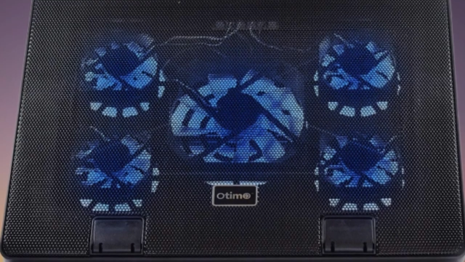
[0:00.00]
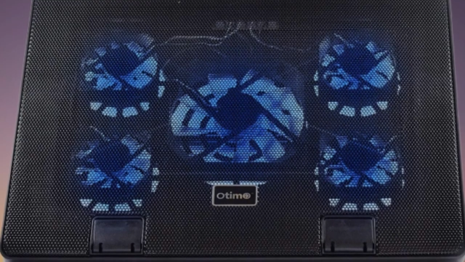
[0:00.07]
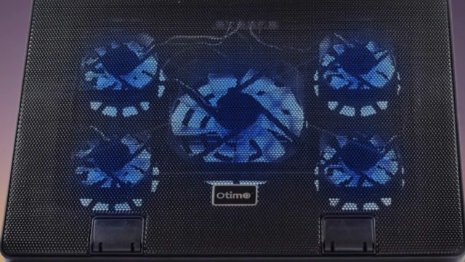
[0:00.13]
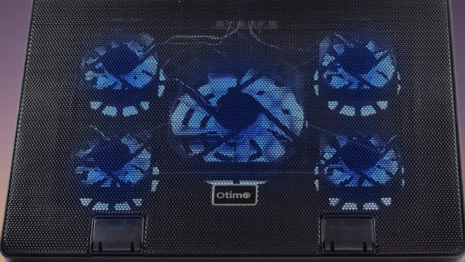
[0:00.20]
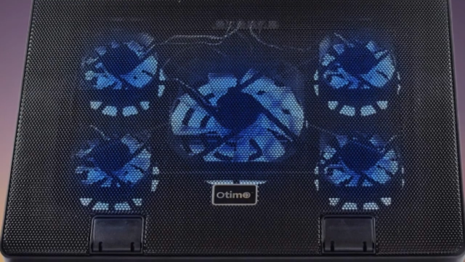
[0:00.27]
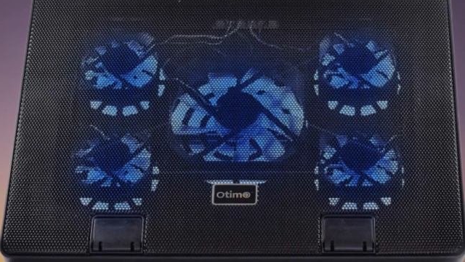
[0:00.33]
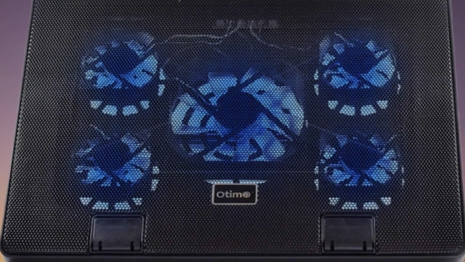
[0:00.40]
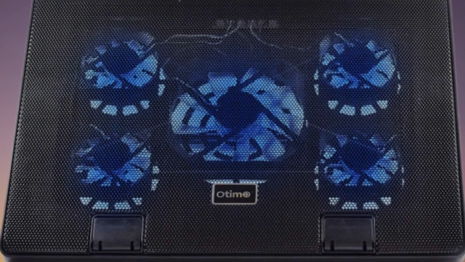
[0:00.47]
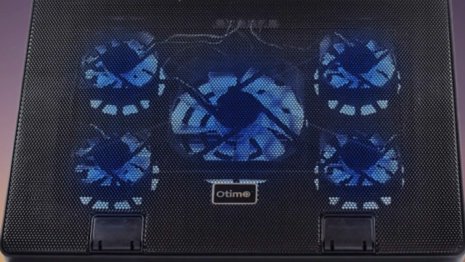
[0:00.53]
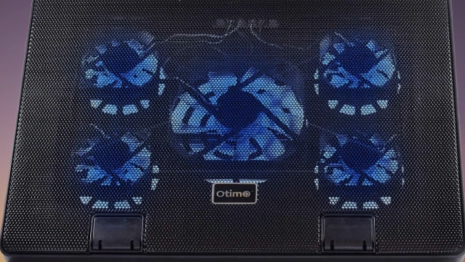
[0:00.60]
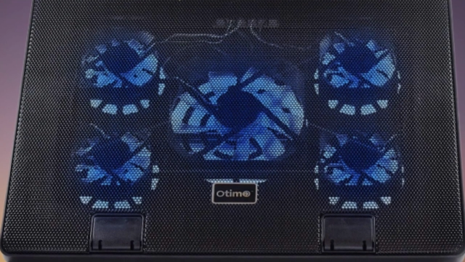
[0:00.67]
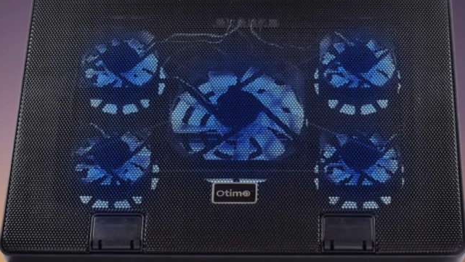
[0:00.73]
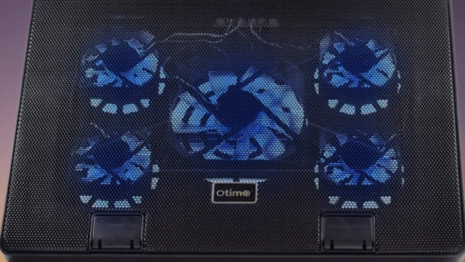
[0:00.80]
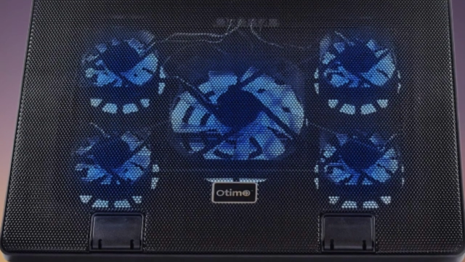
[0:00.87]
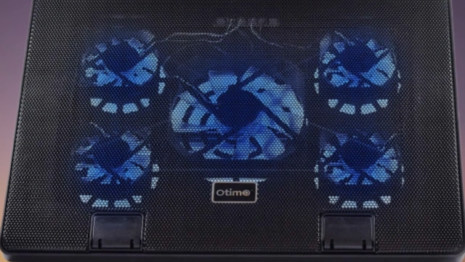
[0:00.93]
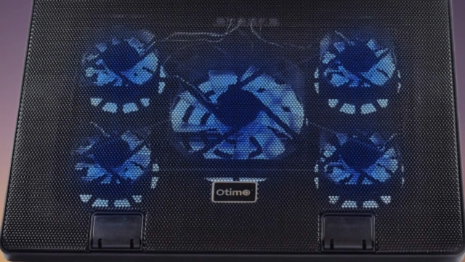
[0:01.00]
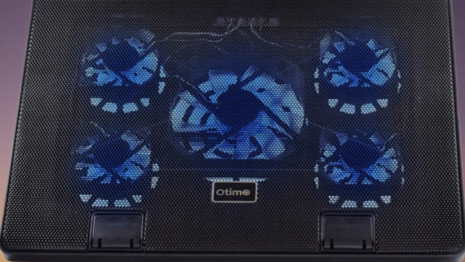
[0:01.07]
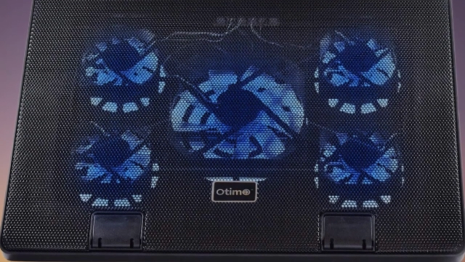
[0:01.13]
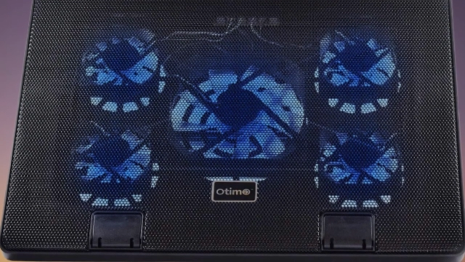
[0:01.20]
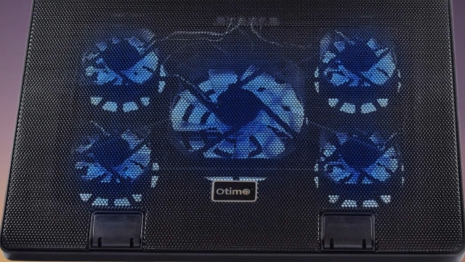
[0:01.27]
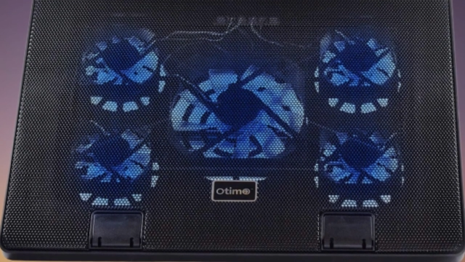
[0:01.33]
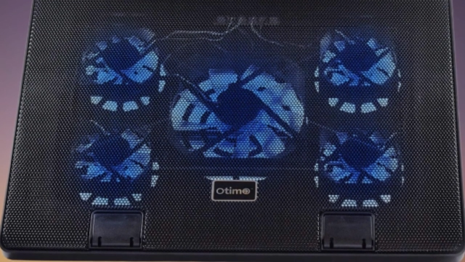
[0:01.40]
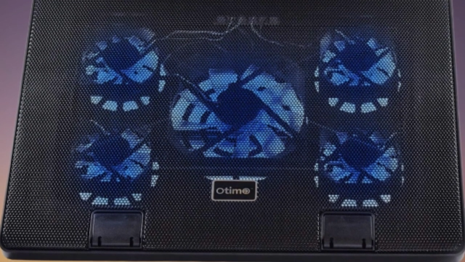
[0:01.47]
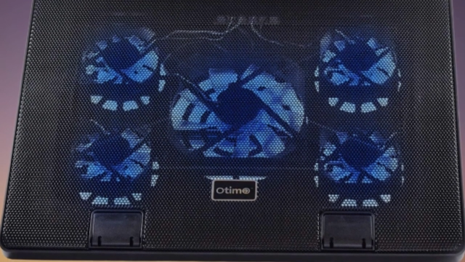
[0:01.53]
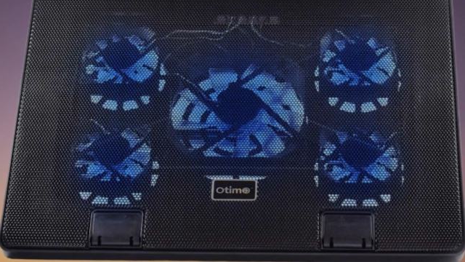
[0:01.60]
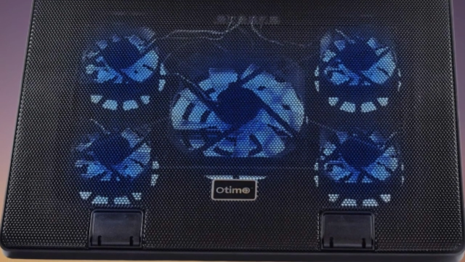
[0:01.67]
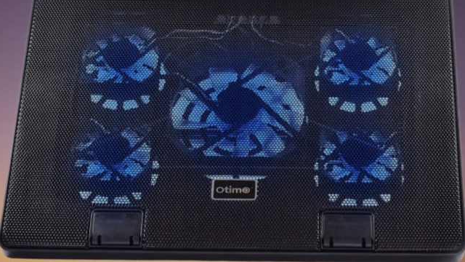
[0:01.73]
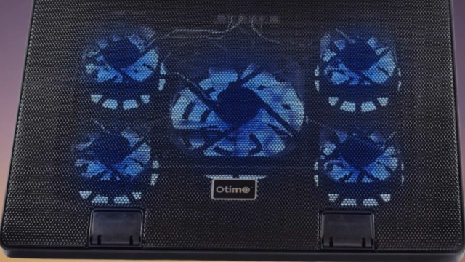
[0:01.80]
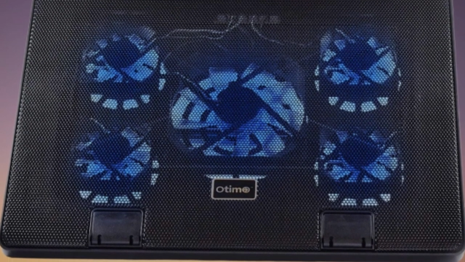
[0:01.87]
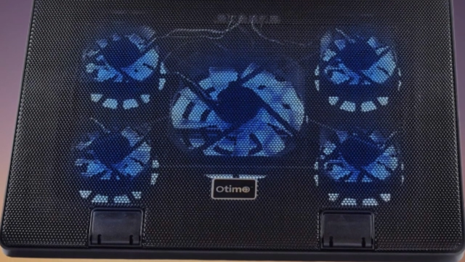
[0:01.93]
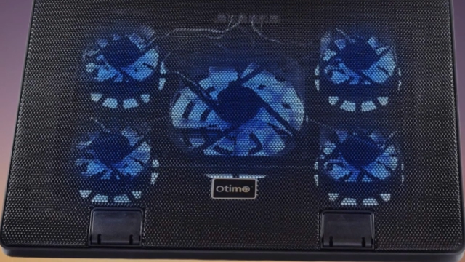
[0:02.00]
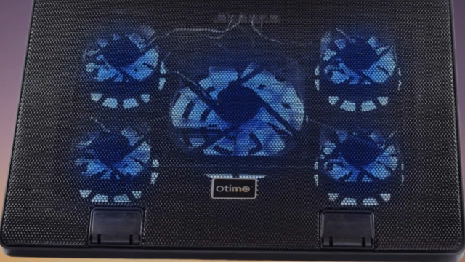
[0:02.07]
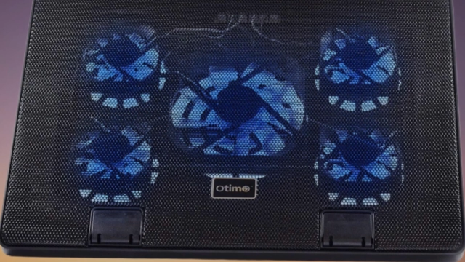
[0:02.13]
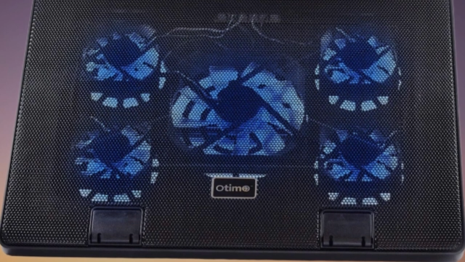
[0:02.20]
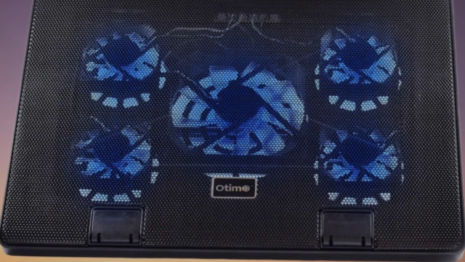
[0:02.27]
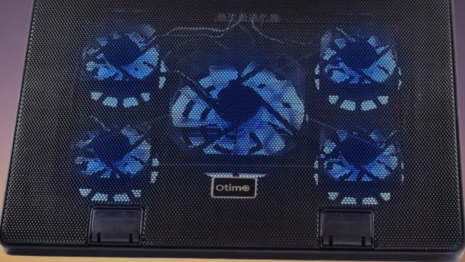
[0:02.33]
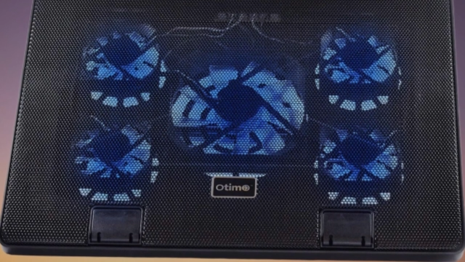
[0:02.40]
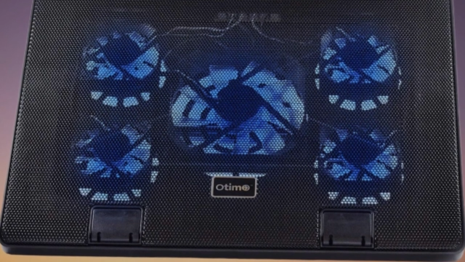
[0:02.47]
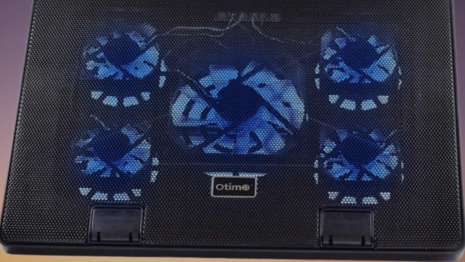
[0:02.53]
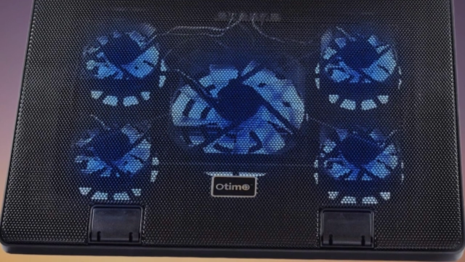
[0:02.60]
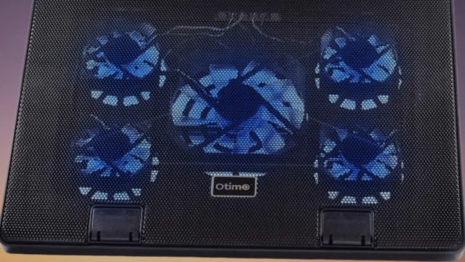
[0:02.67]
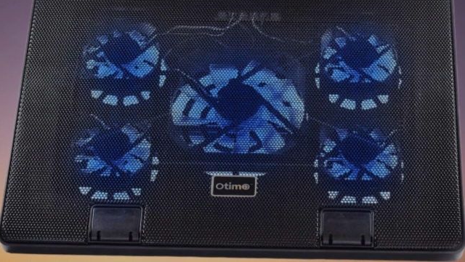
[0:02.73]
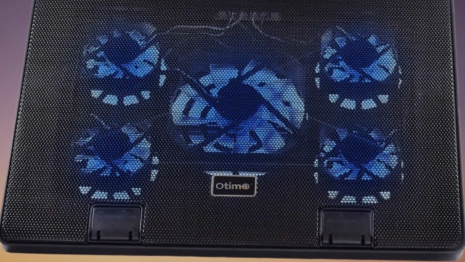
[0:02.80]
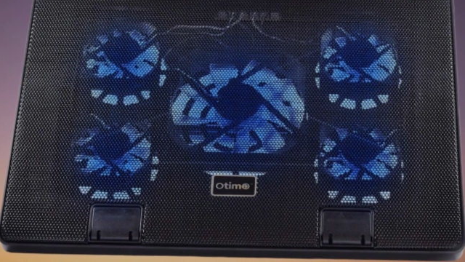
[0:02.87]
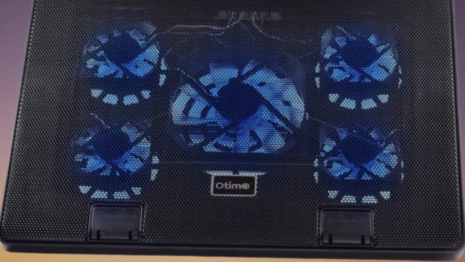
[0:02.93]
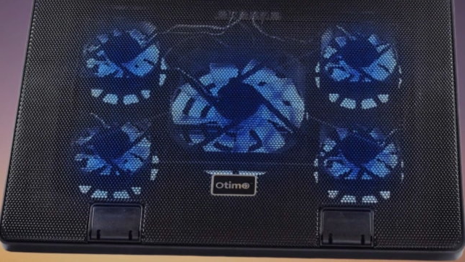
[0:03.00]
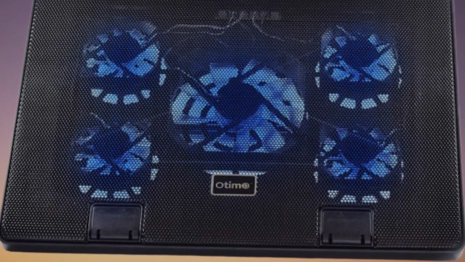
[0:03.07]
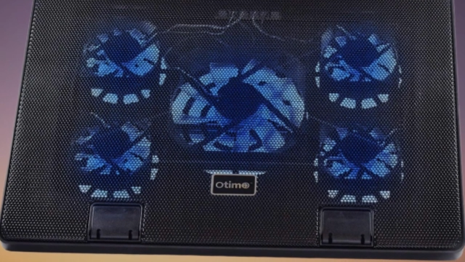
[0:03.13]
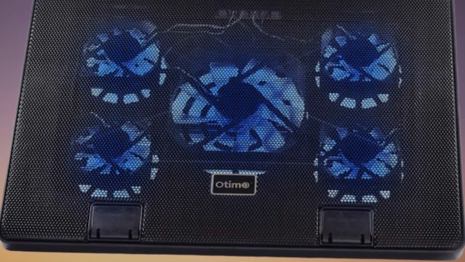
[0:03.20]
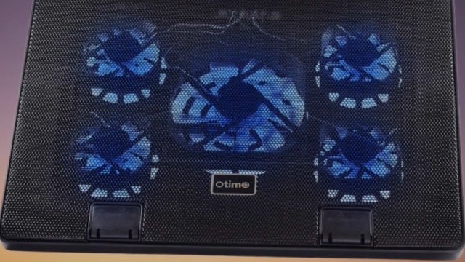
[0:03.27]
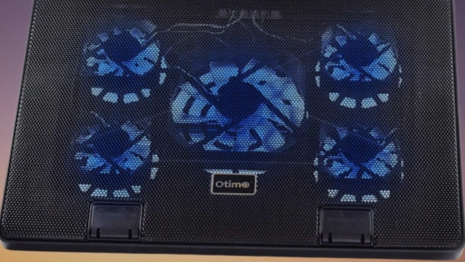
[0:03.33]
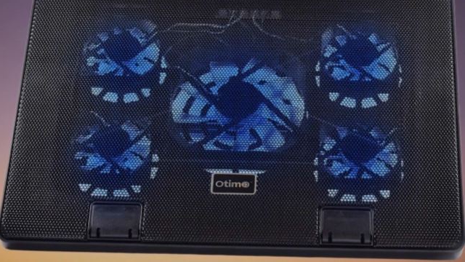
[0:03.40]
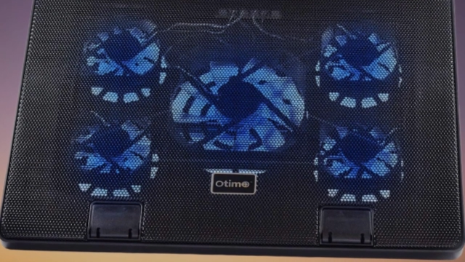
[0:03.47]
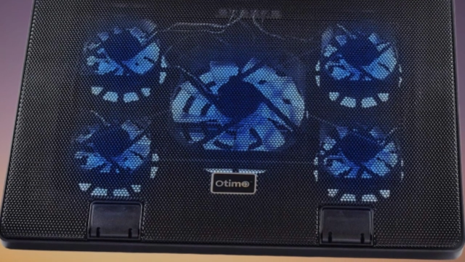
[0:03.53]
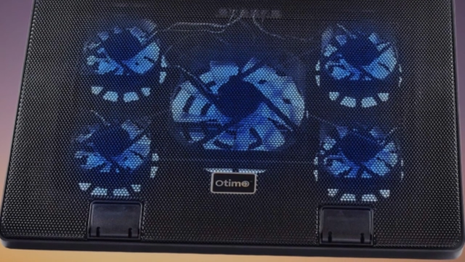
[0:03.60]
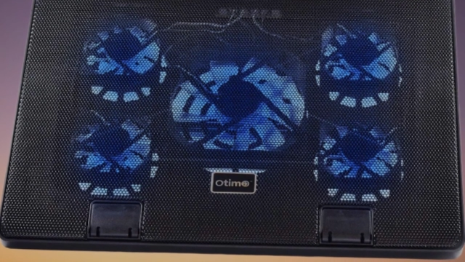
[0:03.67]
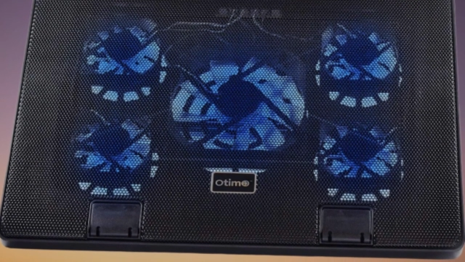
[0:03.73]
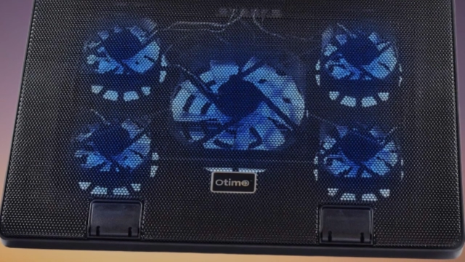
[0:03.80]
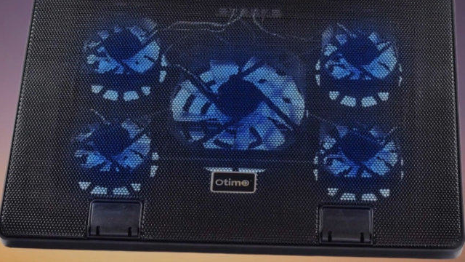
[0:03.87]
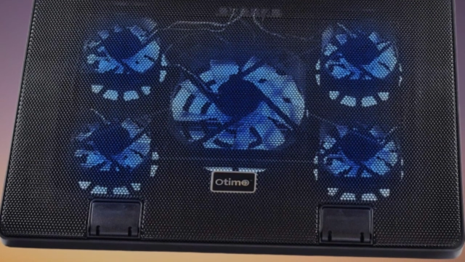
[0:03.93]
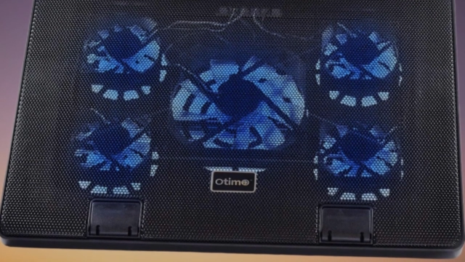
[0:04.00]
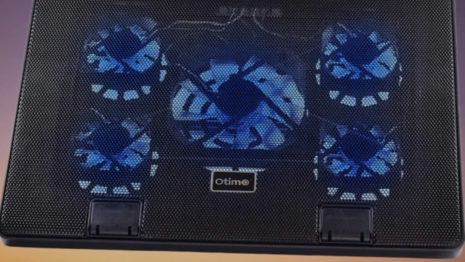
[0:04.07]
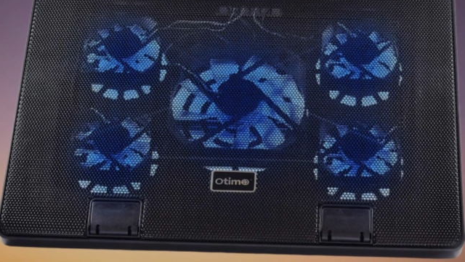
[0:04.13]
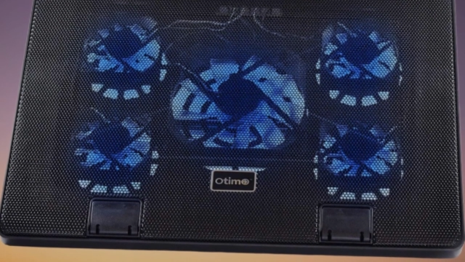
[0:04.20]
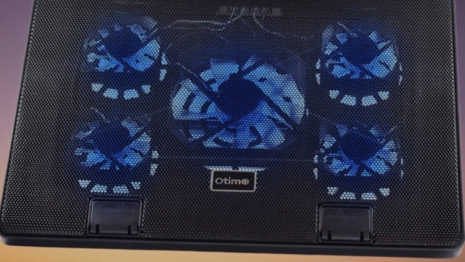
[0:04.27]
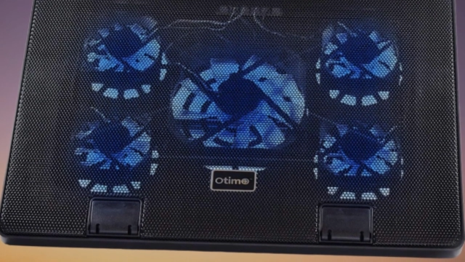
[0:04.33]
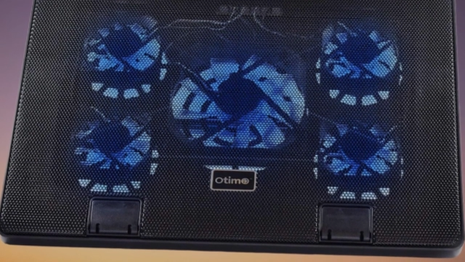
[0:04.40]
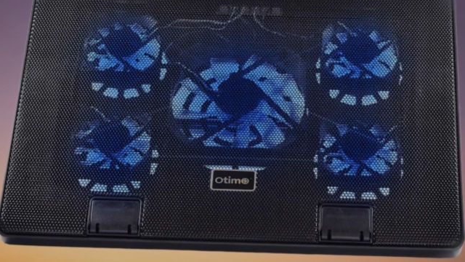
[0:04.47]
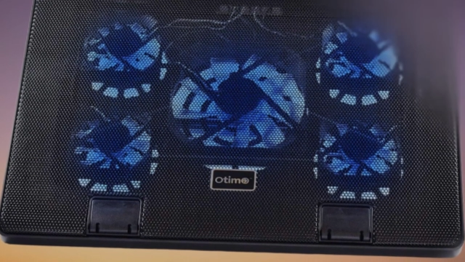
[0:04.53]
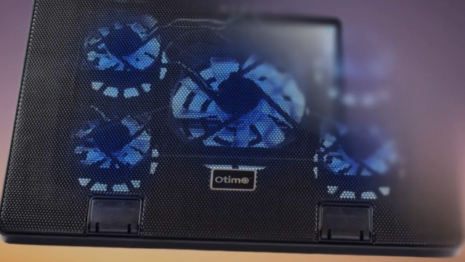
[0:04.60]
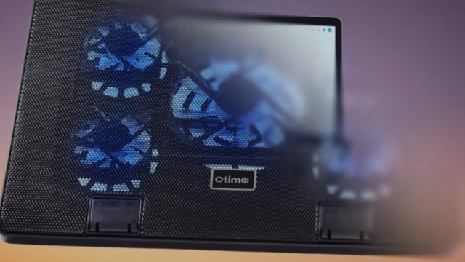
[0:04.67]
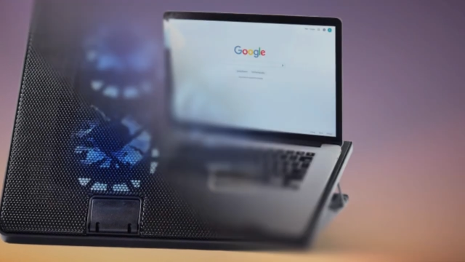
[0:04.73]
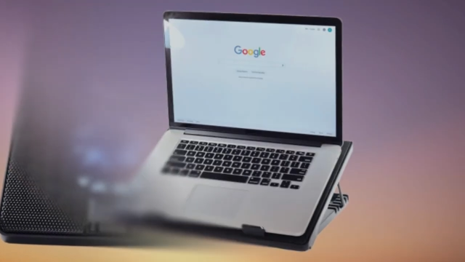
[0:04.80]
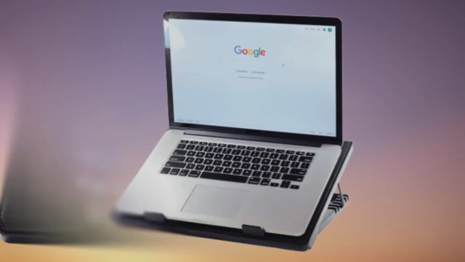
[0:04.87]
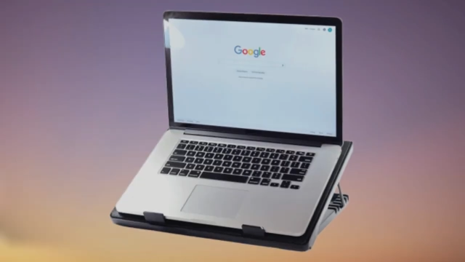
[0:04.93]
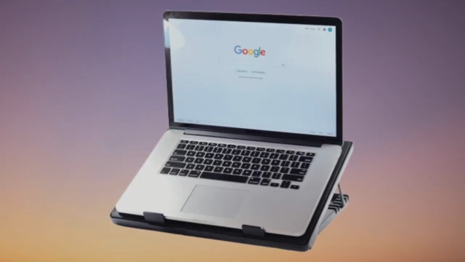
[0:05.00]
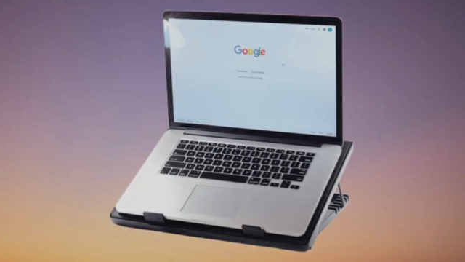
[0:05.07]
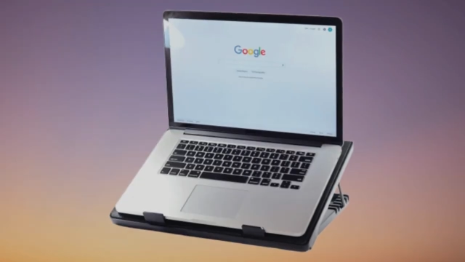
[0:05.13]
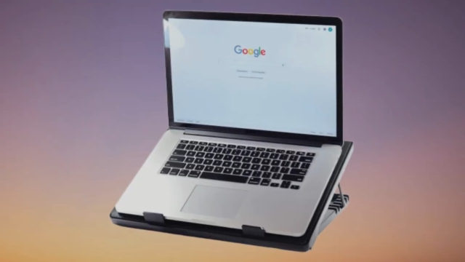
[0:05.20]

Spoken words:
(no speaker visible)